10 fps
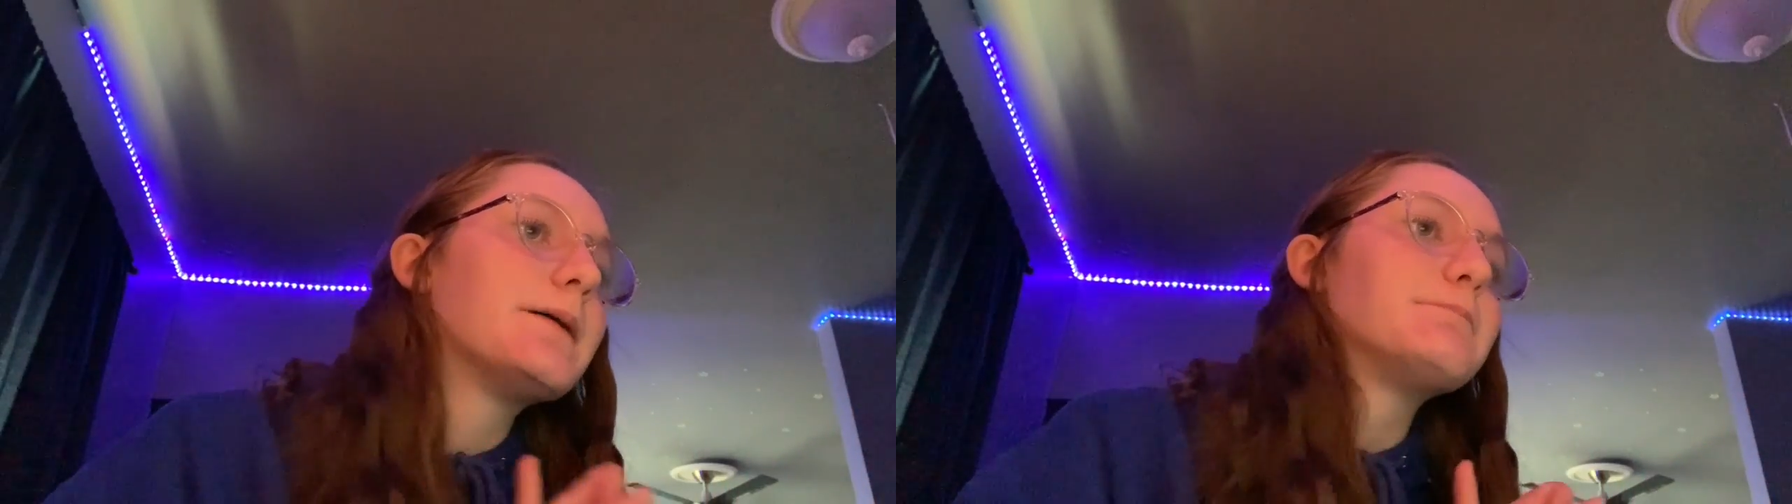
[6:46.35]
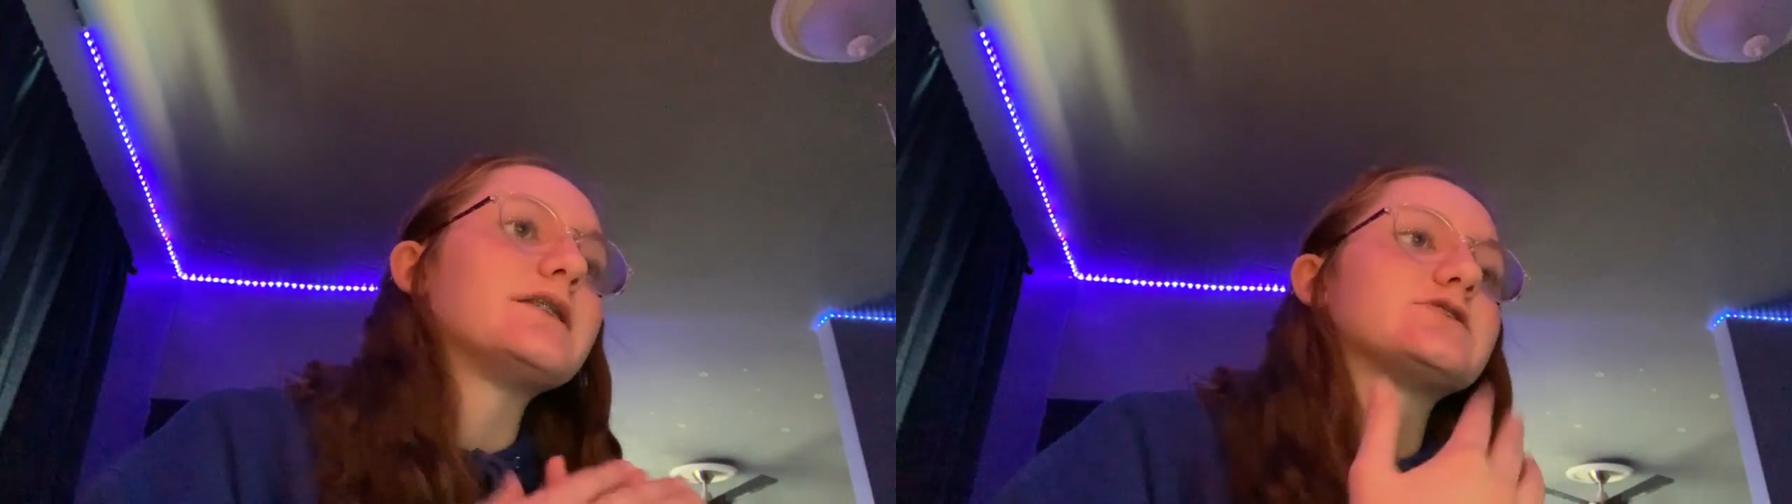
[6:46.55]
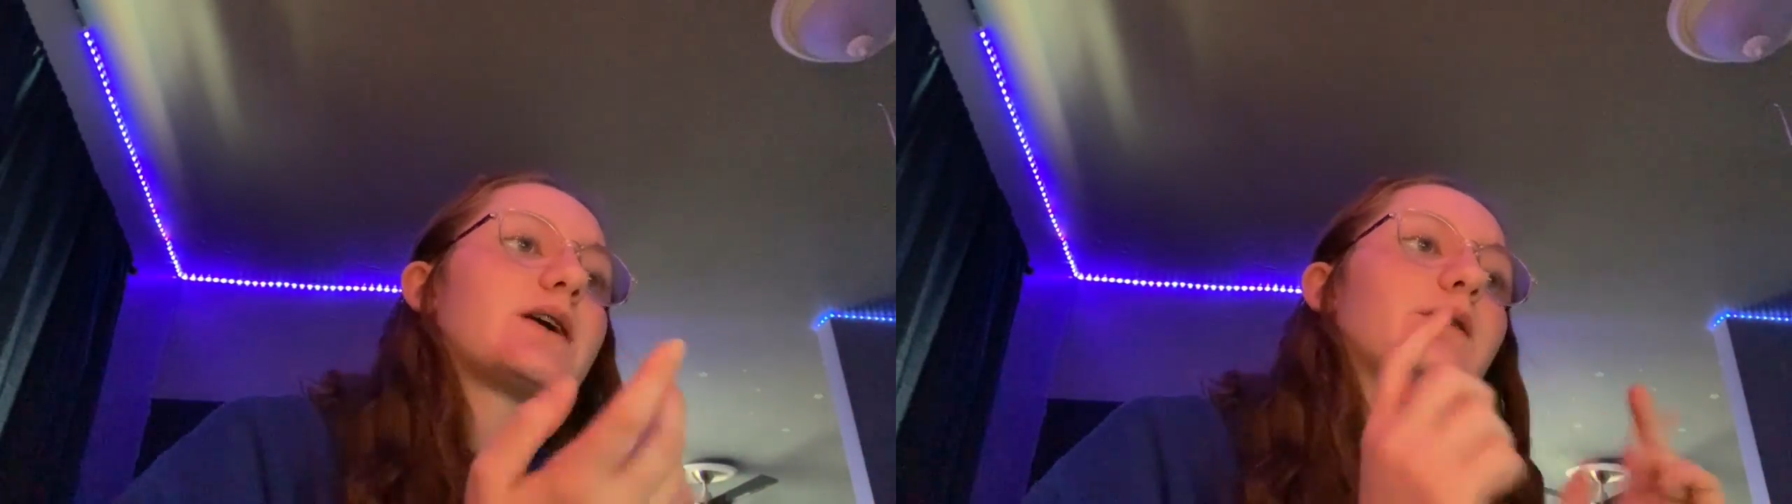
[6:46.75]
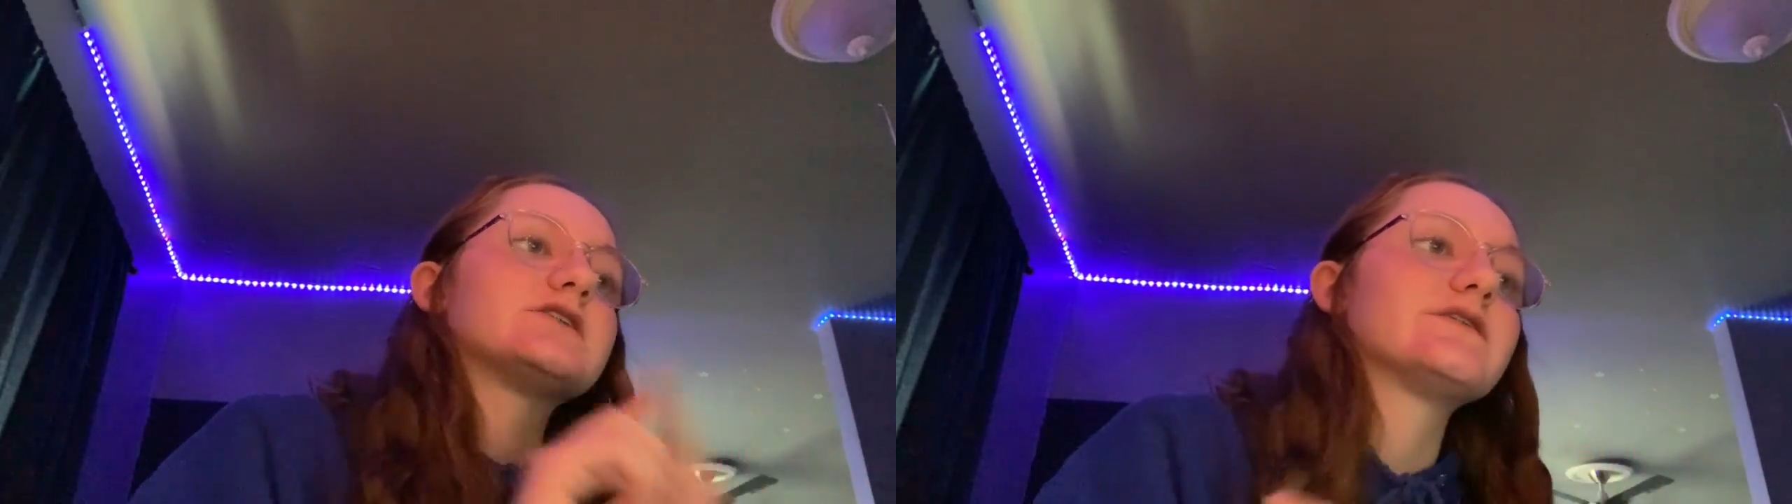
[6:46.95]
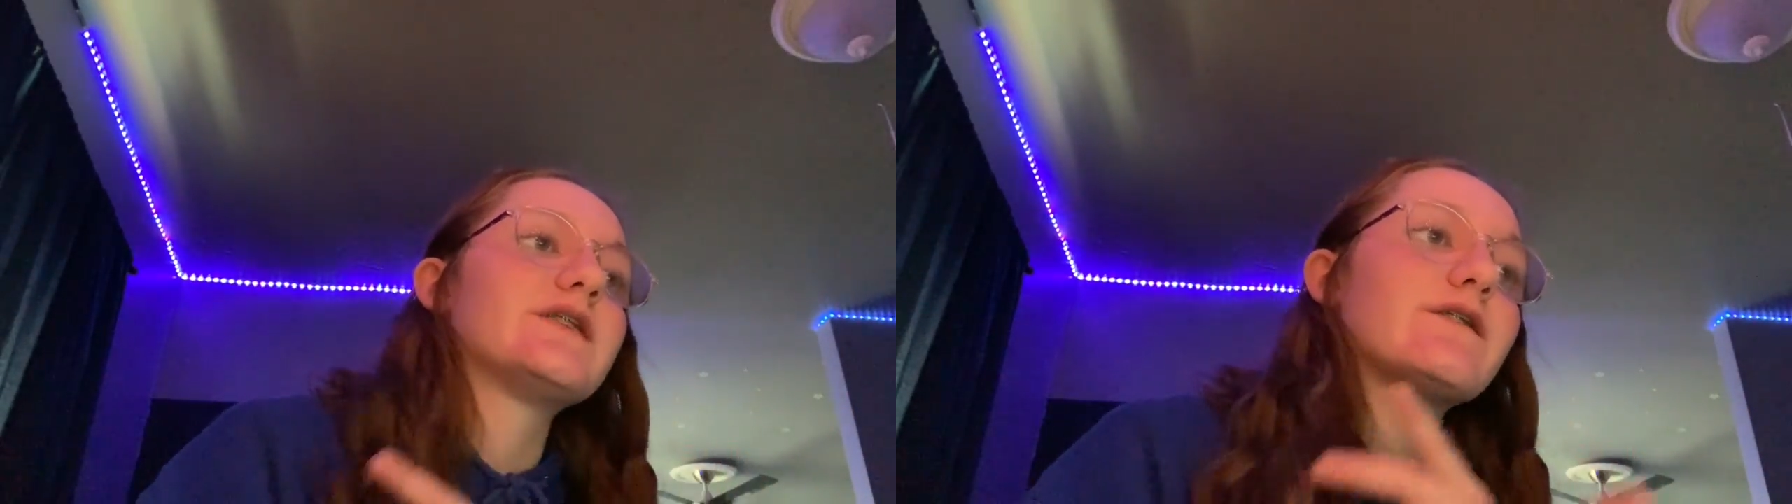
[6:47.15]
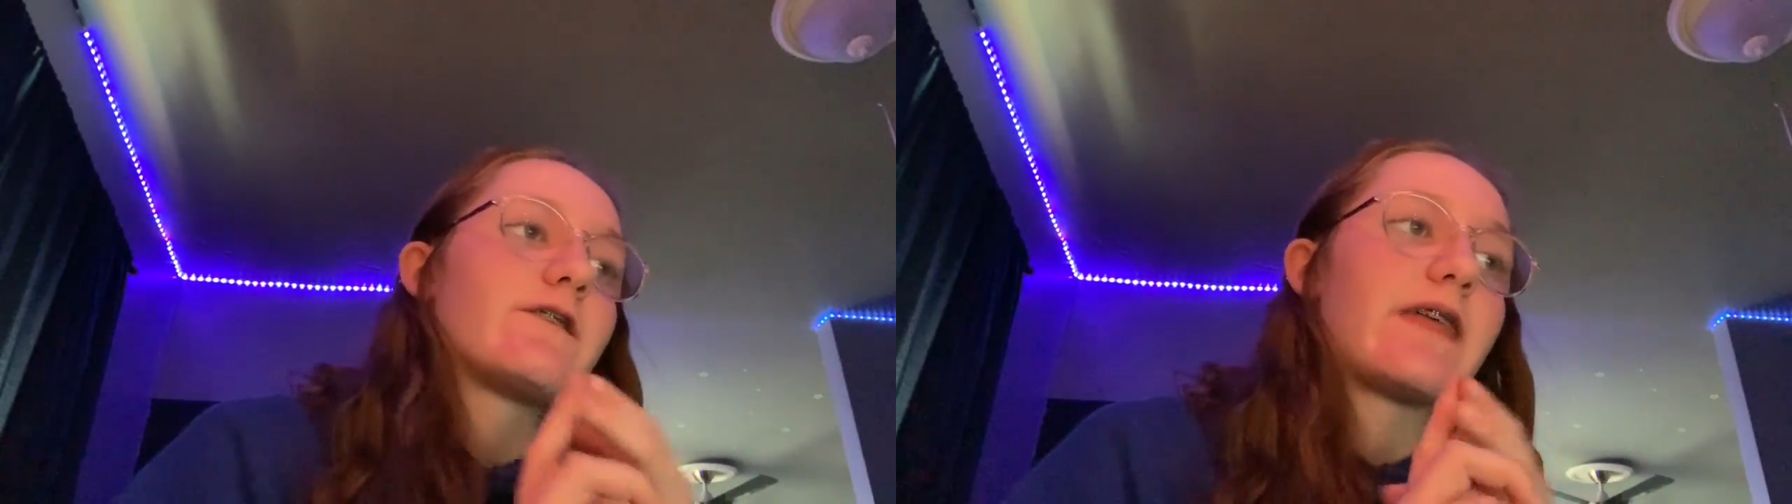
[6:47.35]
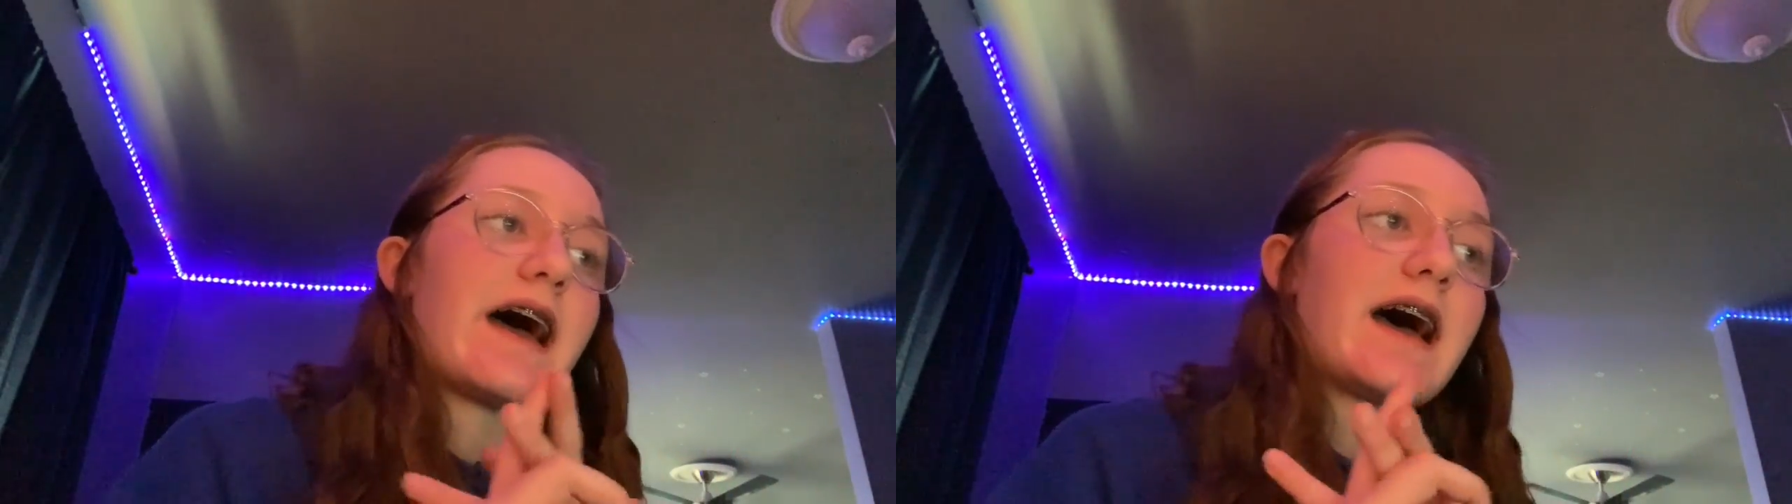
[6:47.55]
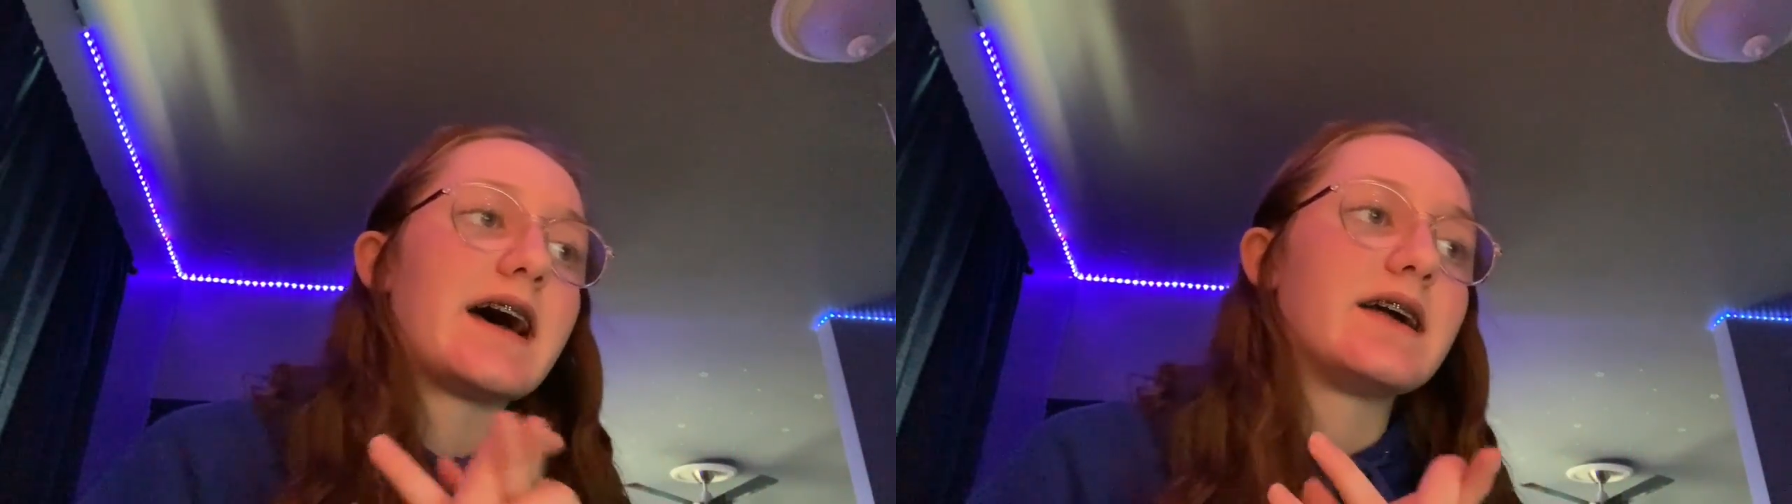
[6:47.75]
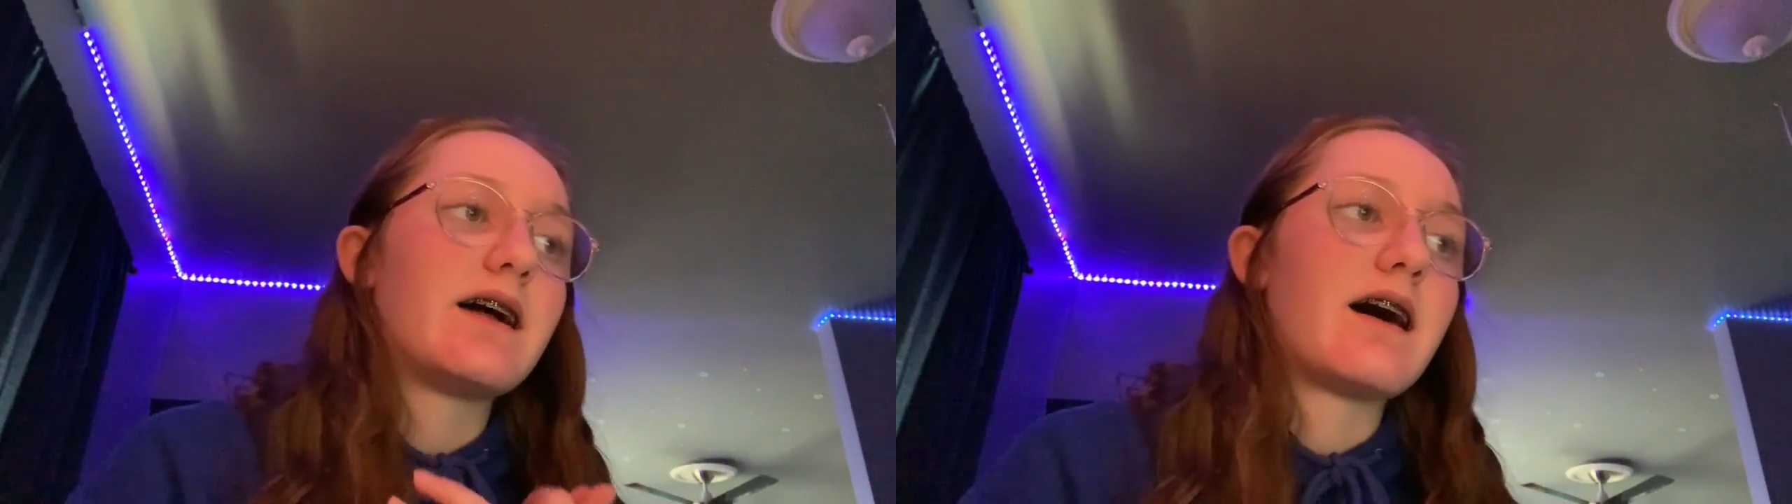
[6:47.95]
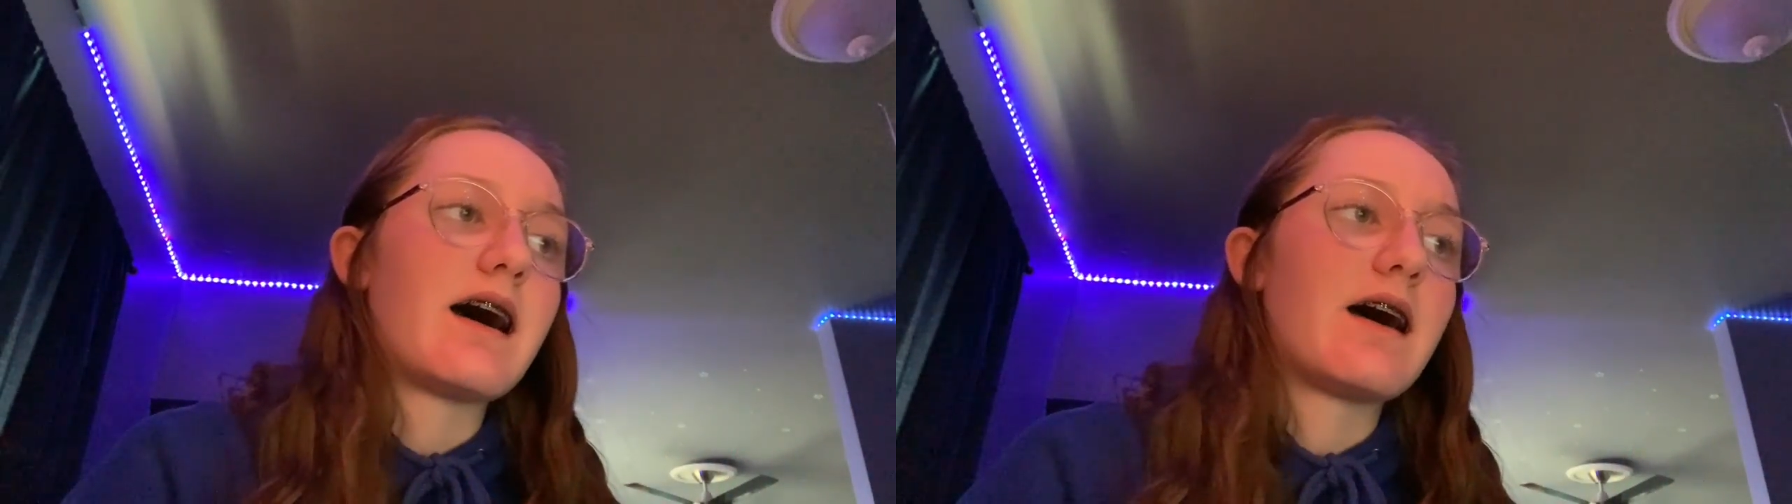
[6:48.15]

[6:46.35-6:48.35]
But so I watched a video for that.